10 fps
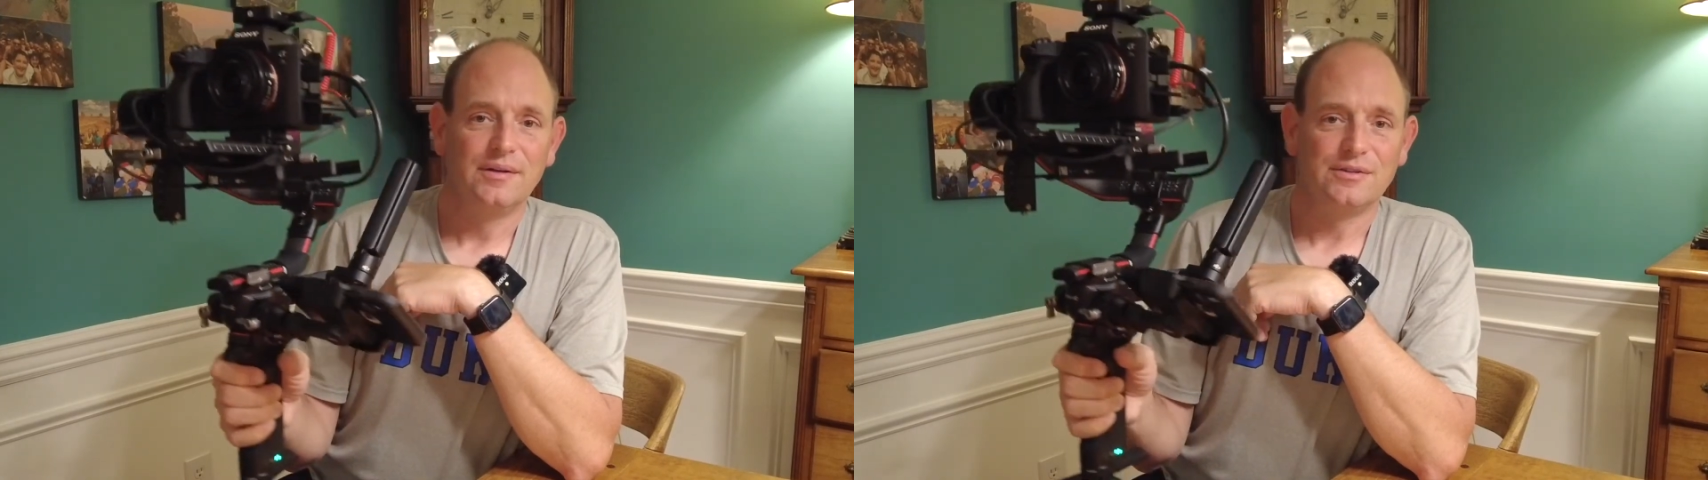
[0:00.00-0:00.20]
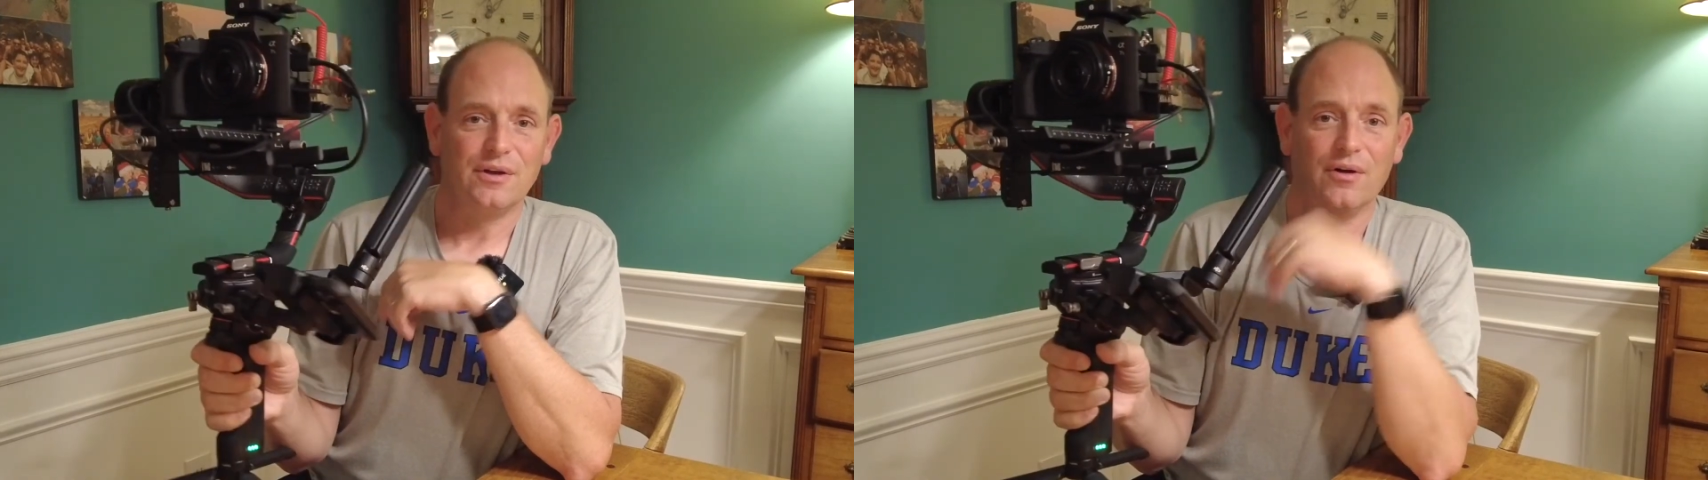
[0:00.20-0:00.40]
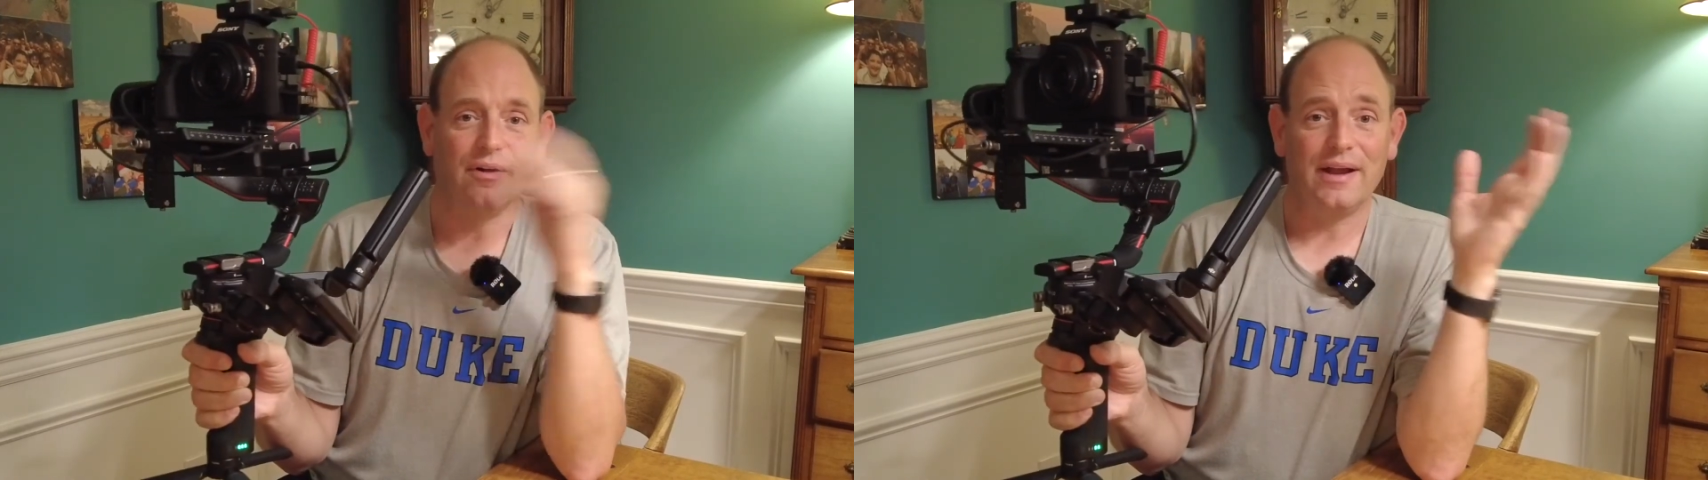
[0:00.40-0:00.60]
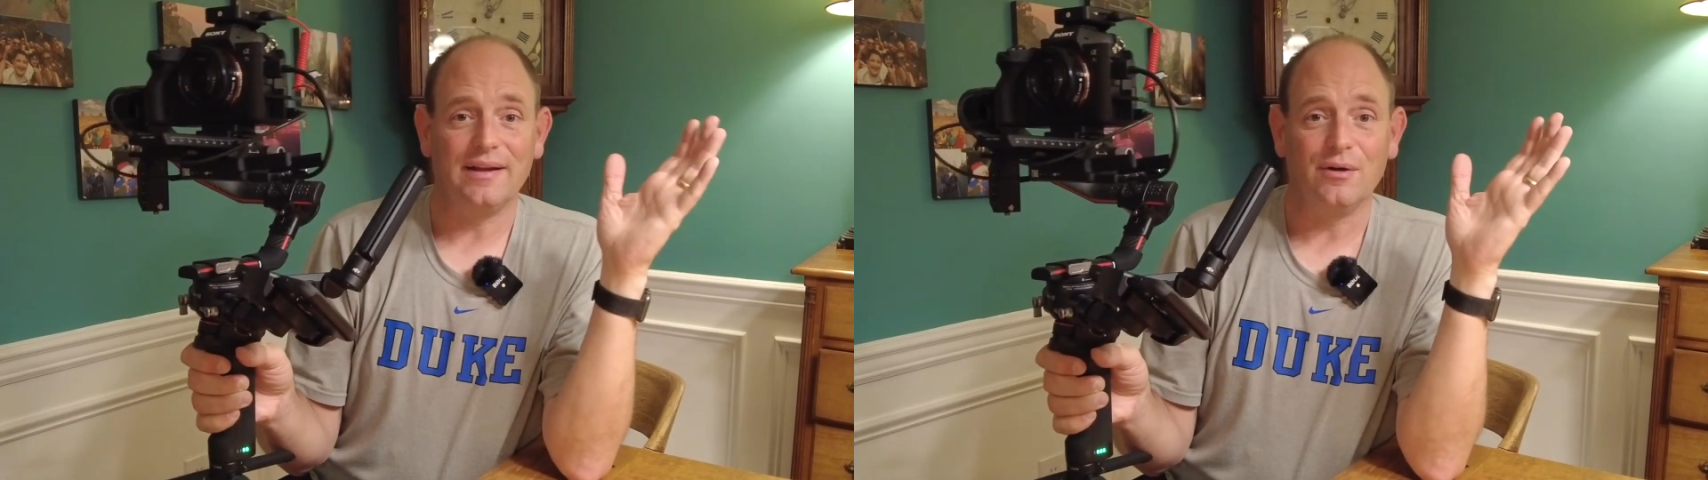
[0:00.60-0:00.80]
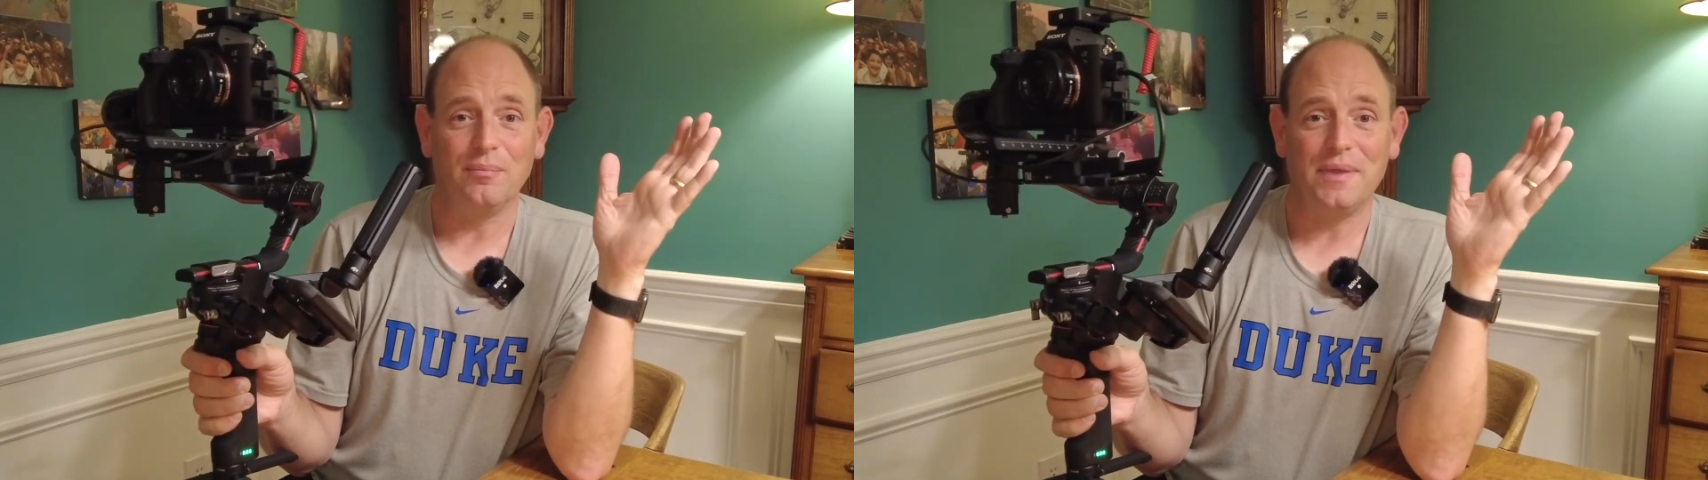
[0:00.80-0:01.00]
So, all
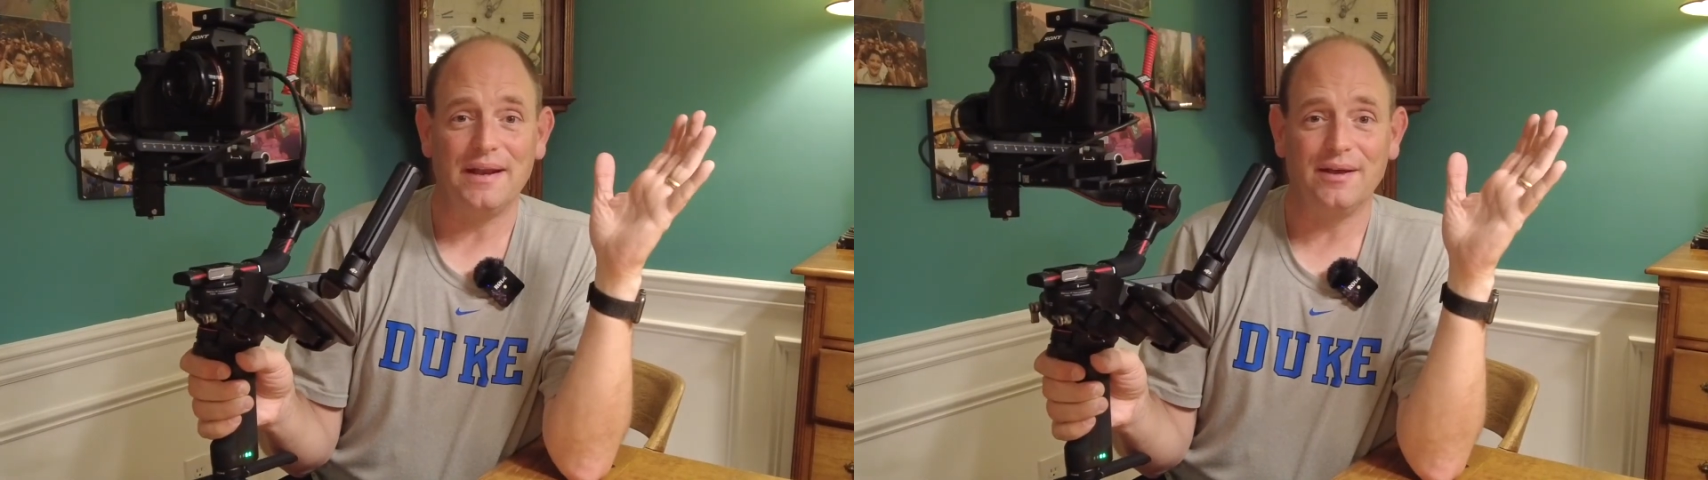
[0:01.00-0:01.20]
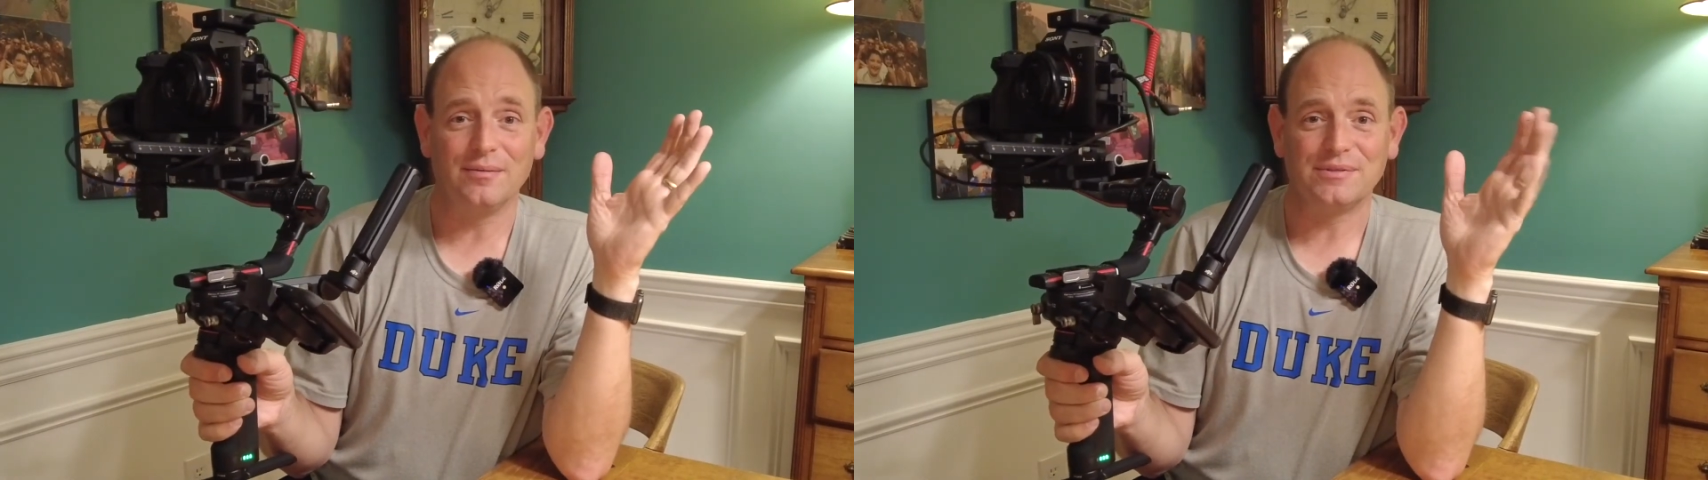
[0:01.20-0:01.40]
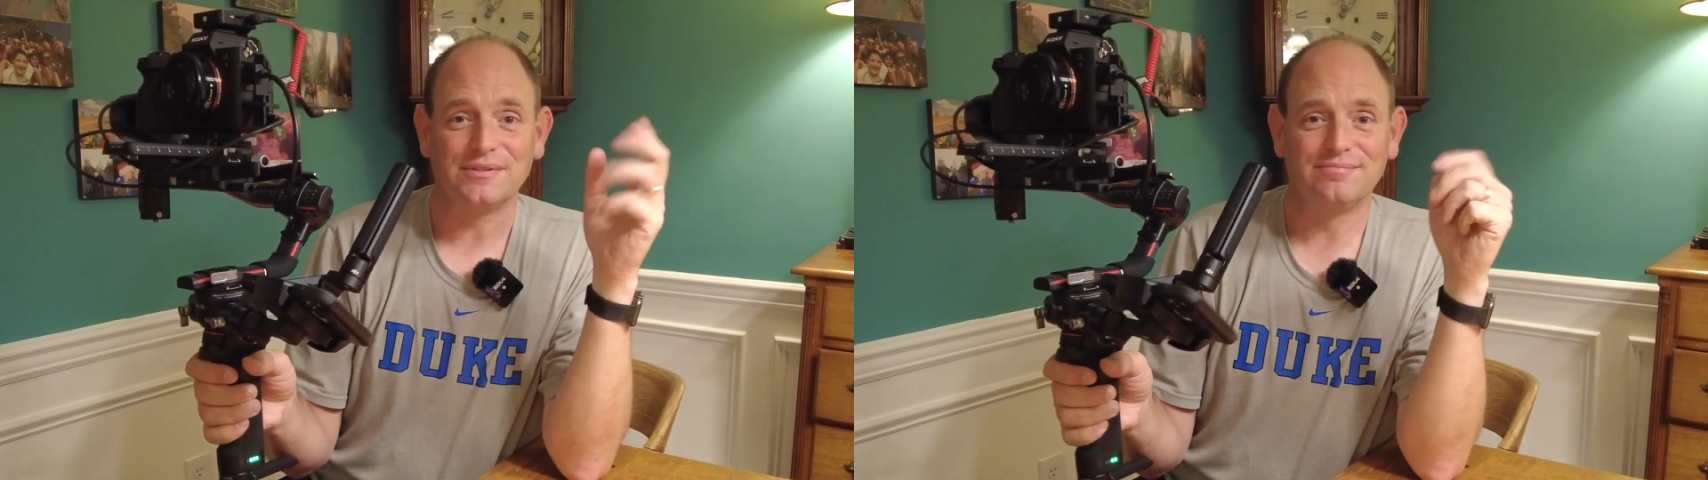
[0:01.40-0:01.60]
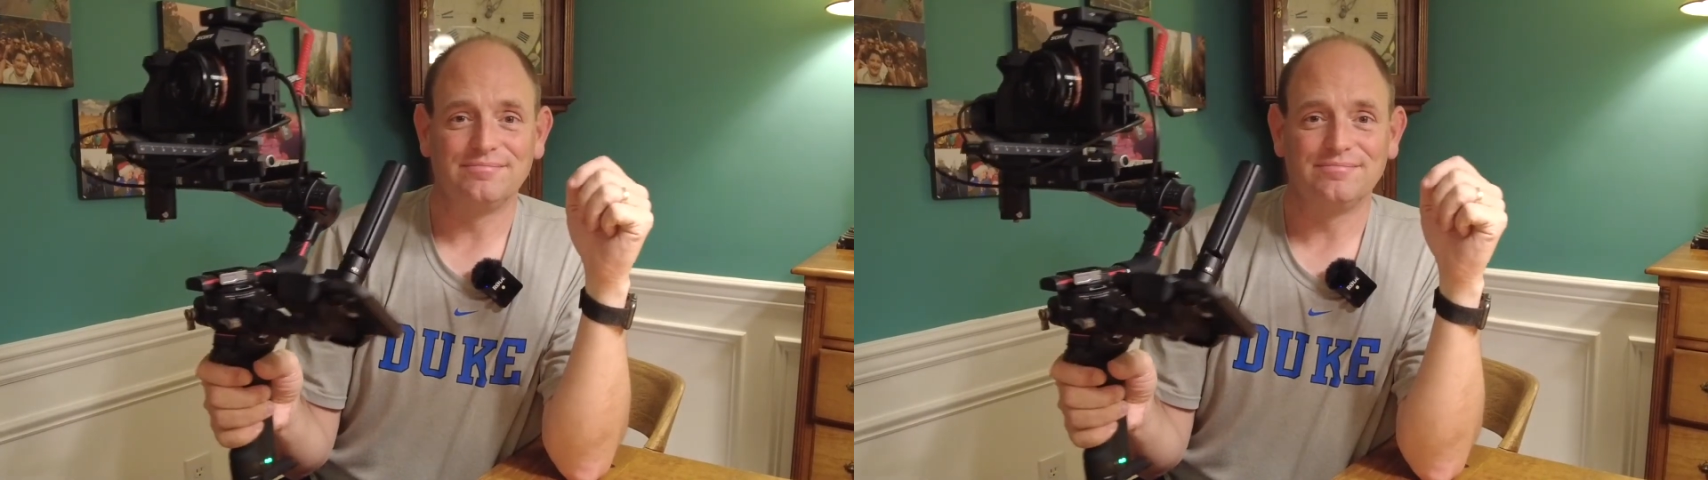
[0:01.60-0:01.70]
right, hope that helps.